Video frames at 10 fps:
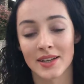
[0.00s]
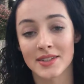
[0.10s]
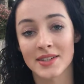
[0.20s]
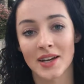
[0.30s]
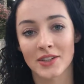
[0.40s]

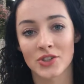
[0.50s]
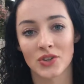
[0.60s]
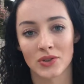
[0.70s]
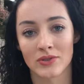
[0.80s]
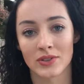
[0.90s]
It's not a
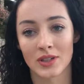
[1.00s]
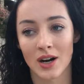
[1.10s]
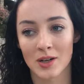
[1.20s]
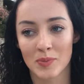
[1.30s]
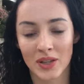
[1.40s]
joke for
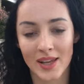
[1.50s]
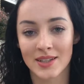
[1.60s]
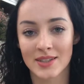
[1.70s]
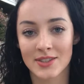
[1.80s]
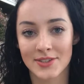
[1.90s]
our
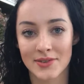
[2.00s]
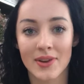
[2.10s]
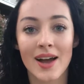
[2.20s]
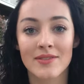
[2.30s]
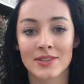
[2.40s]
planet's
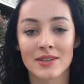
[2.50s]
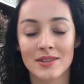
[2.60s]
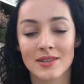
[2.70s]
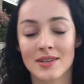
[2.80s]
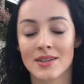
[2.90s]

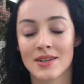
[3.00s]
survival.